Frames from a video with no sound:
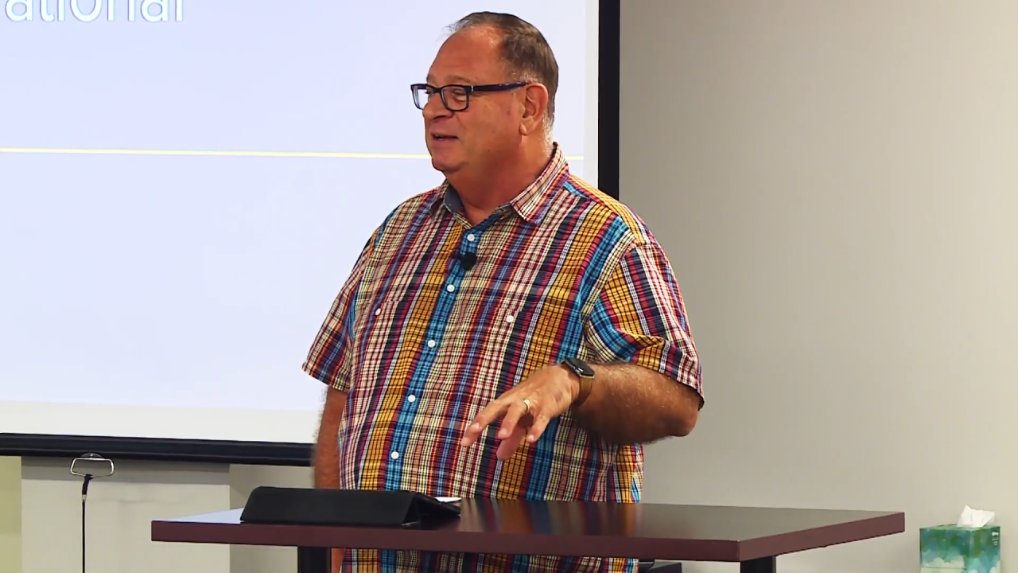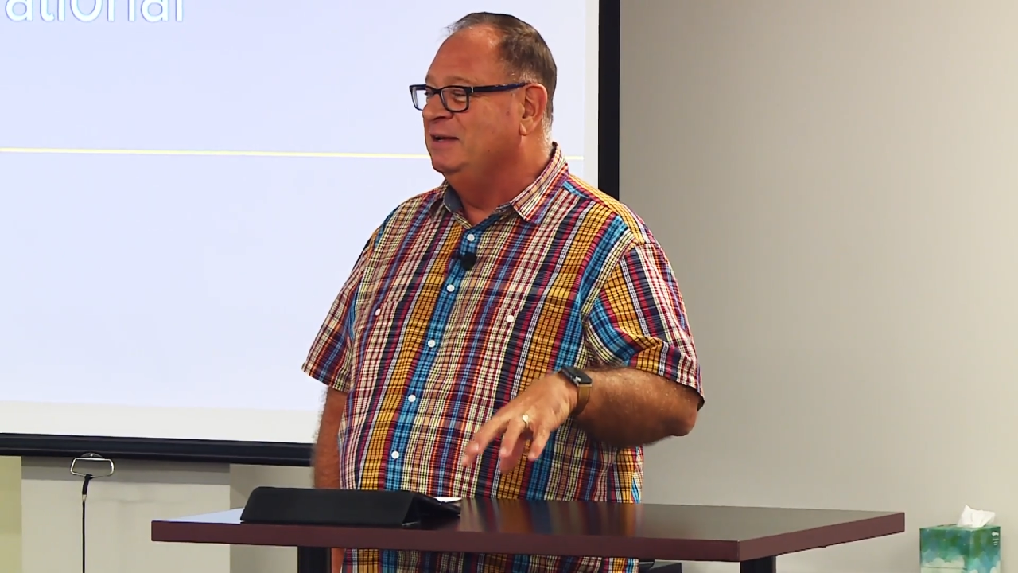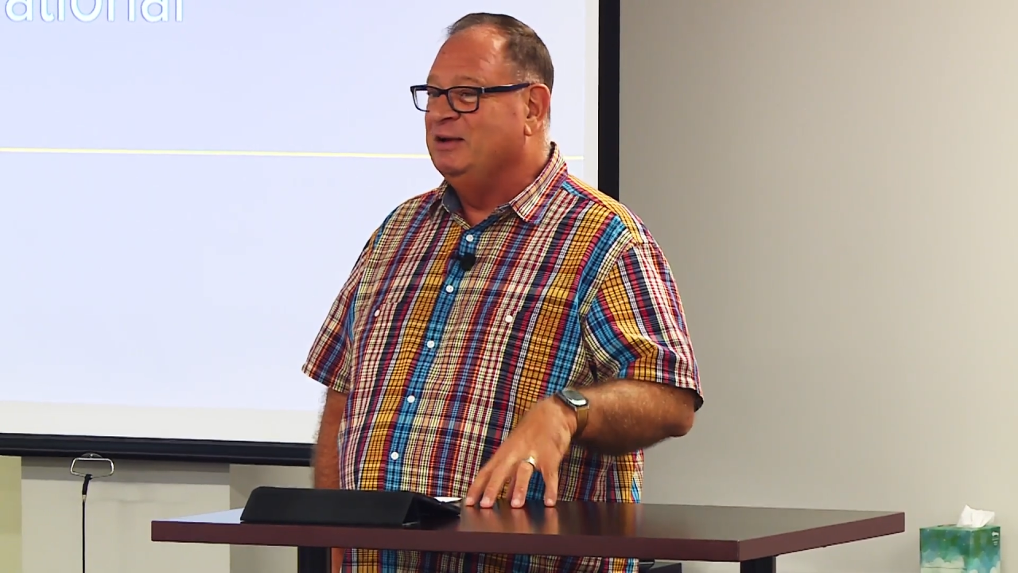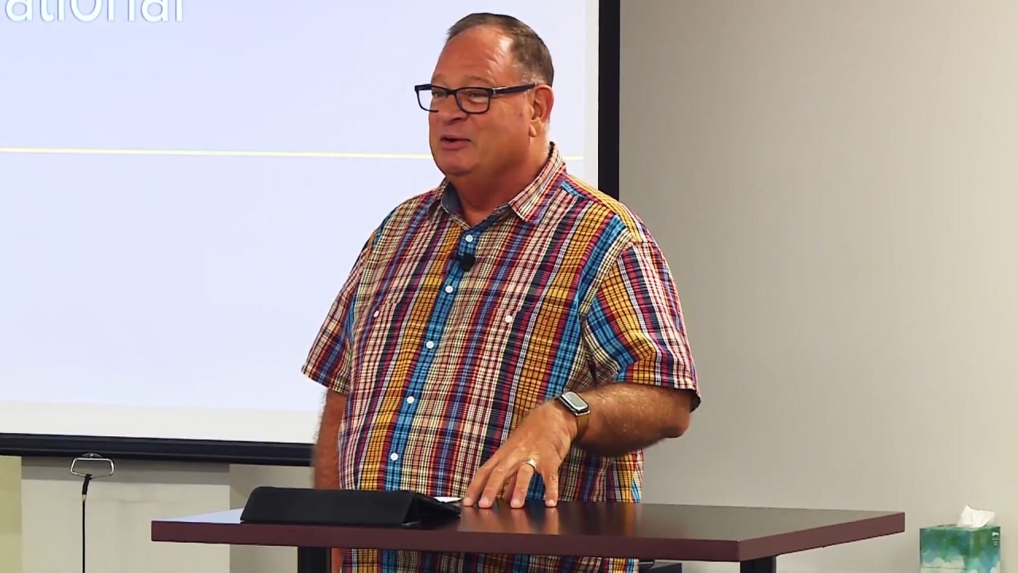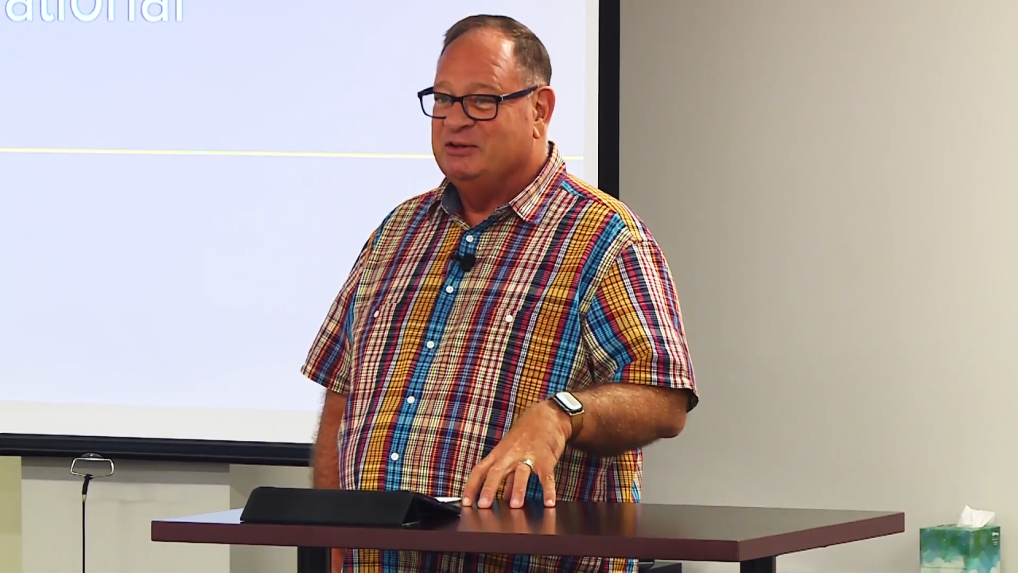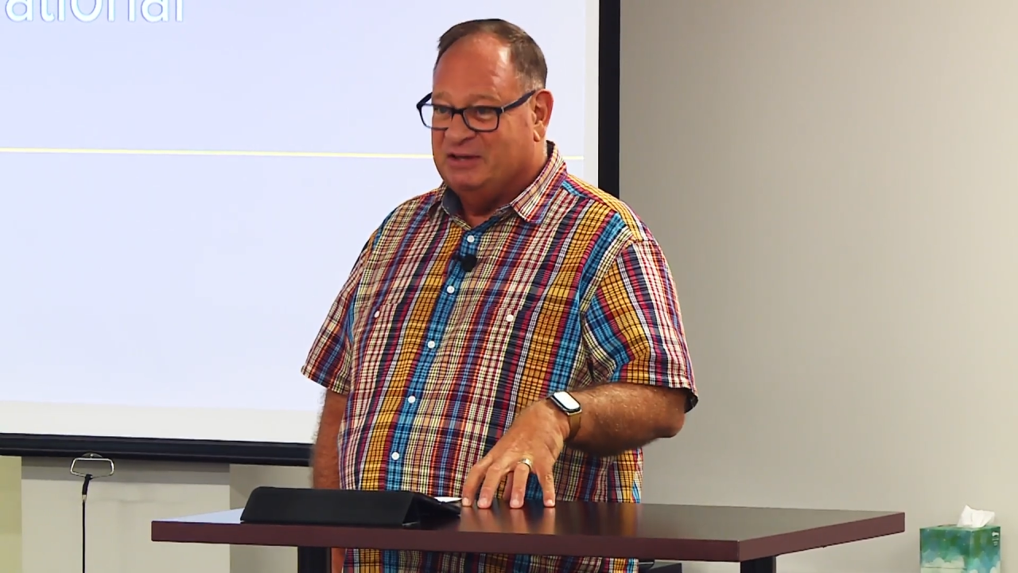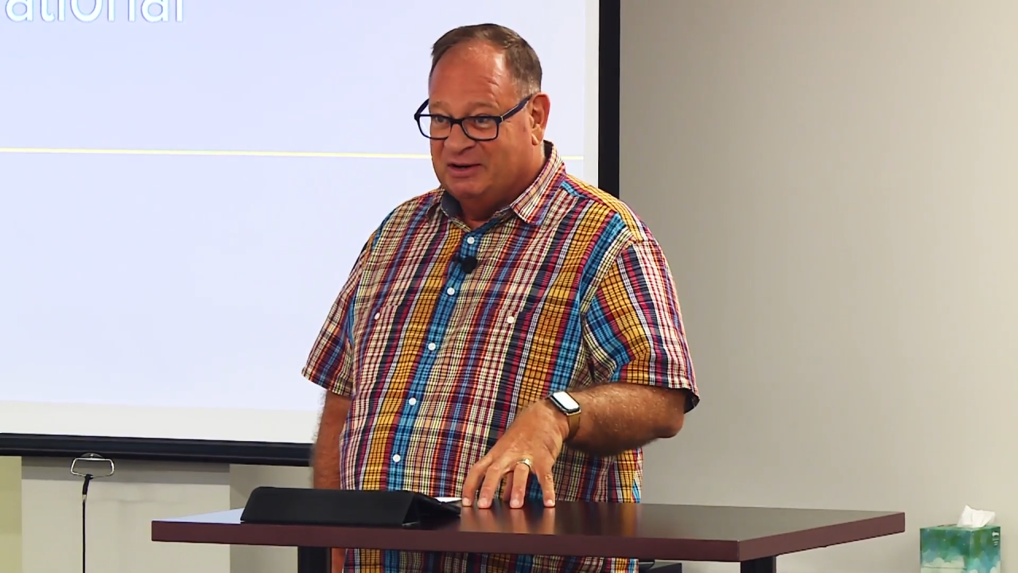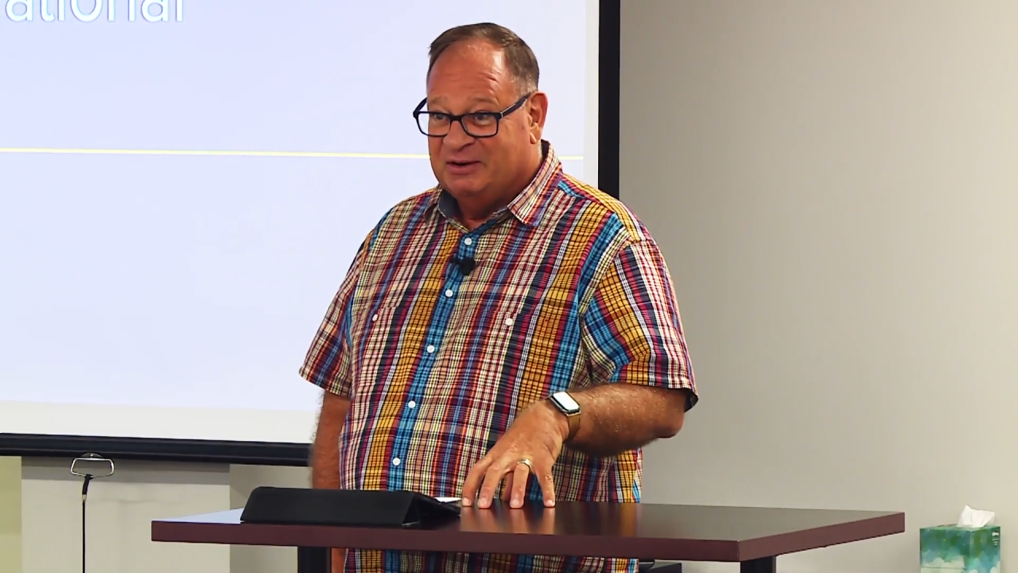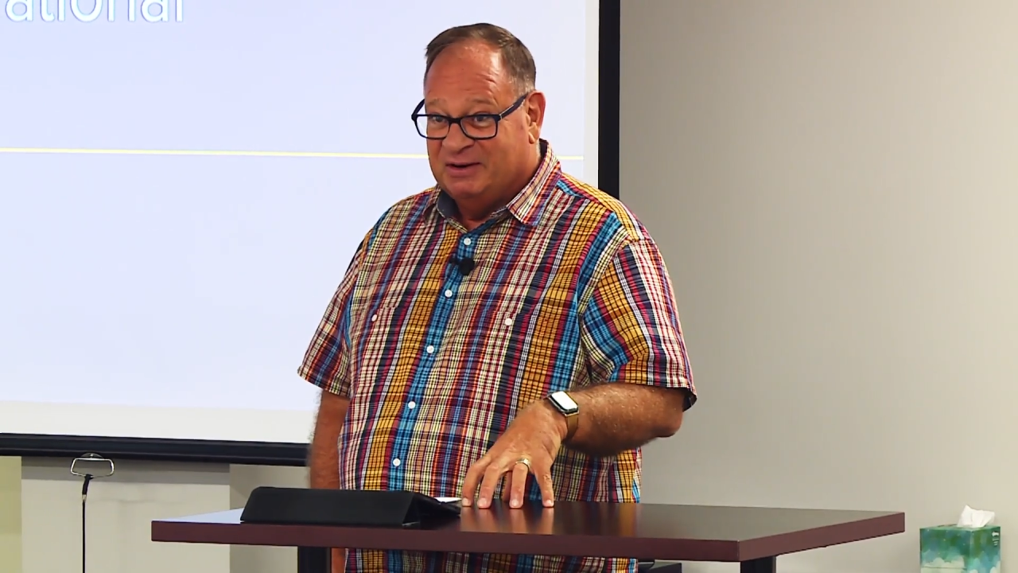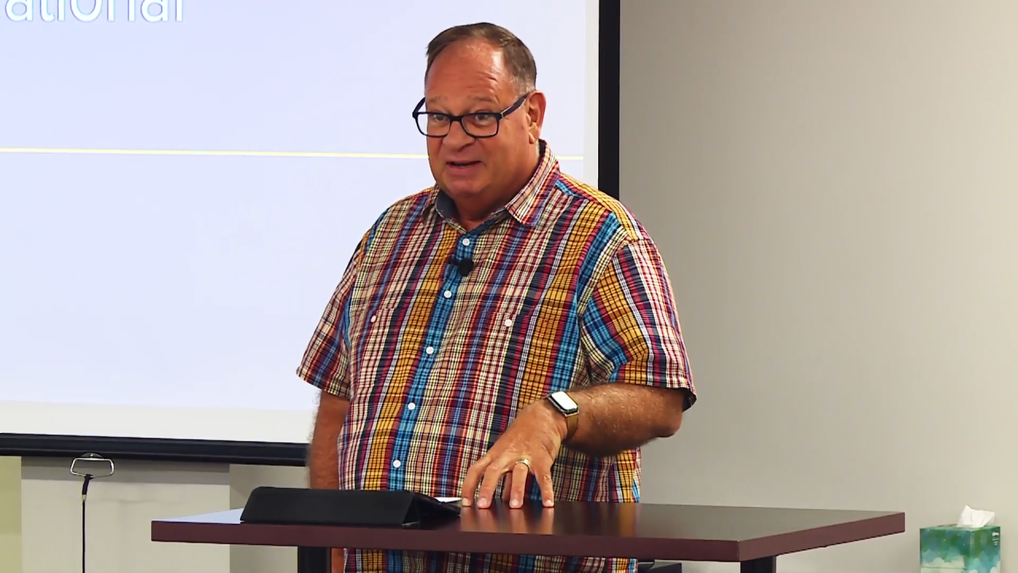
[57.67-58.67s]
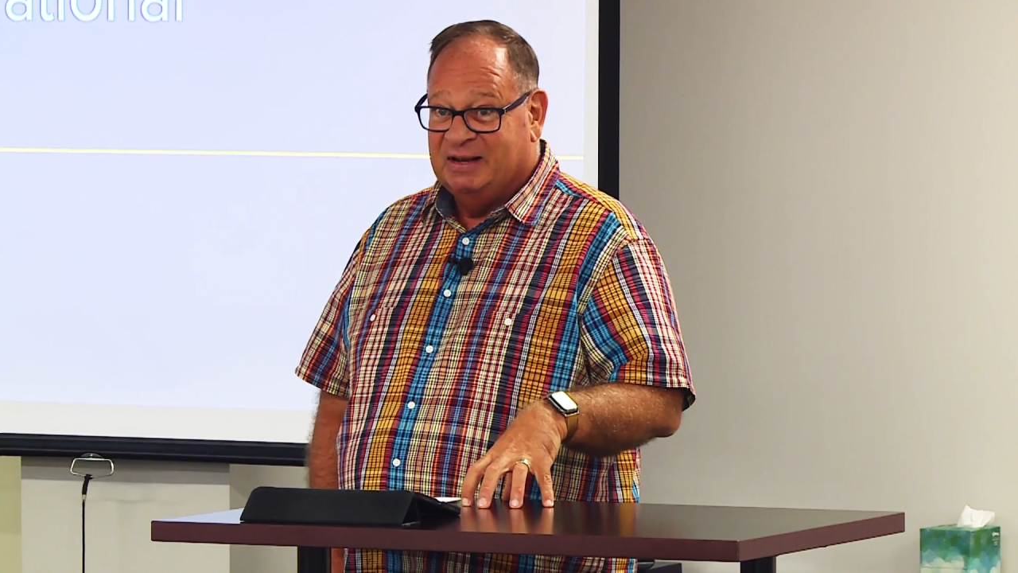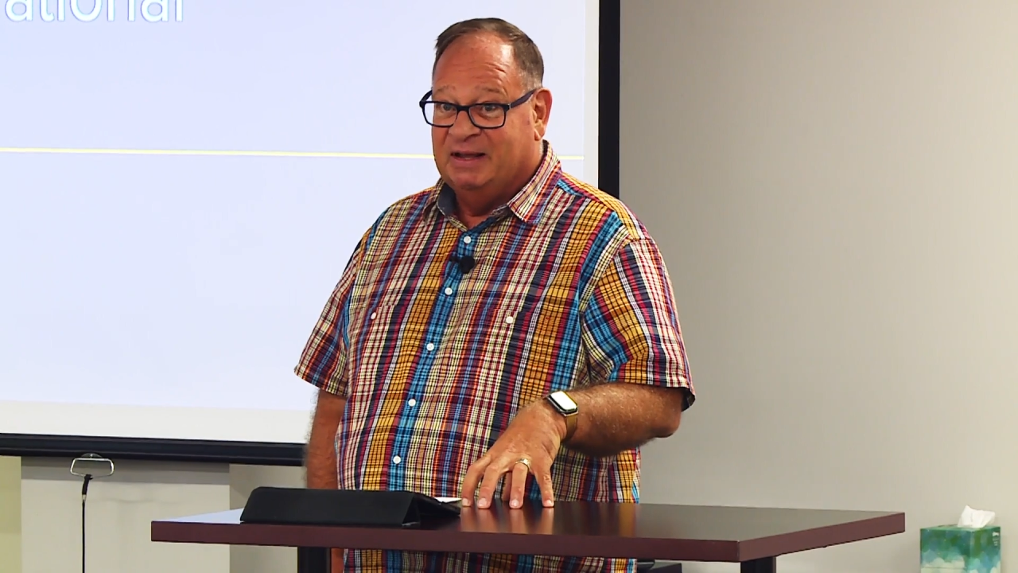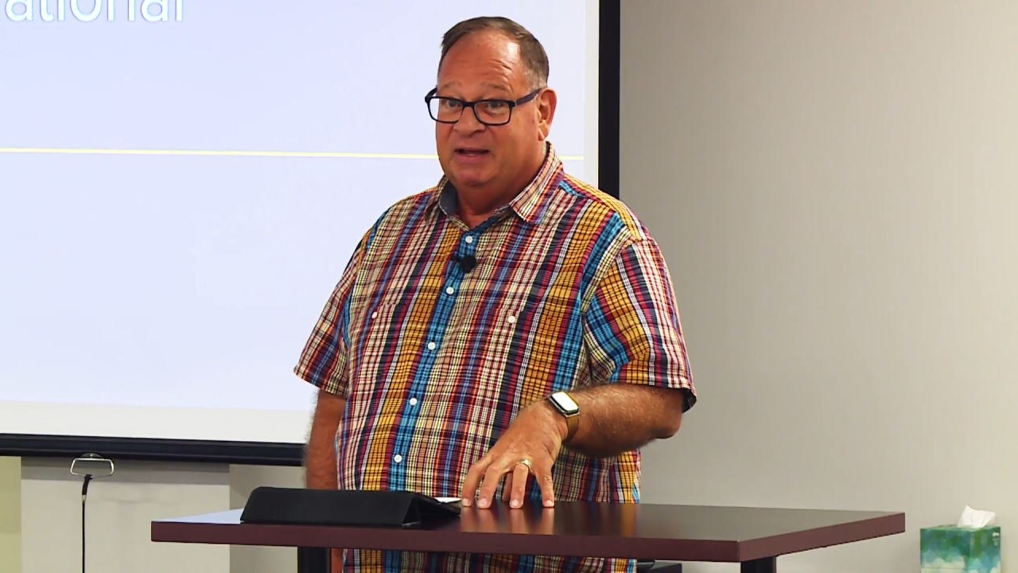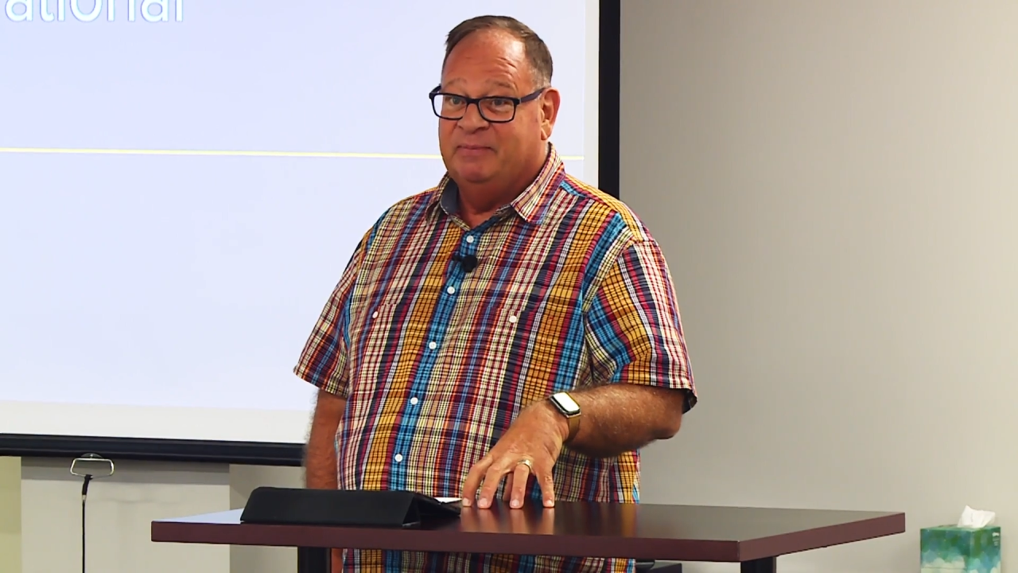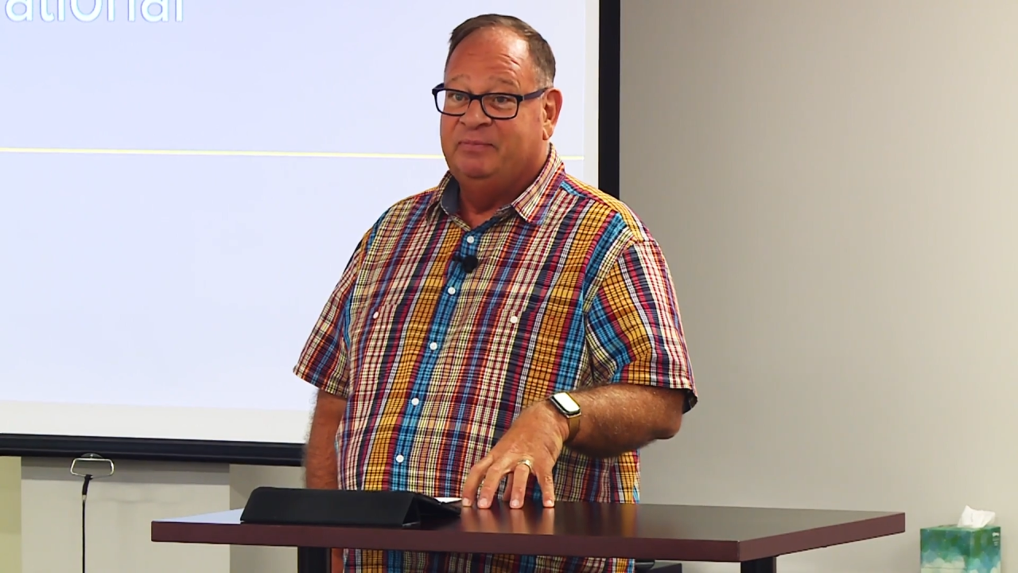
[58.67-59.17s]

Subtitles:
leaders here today.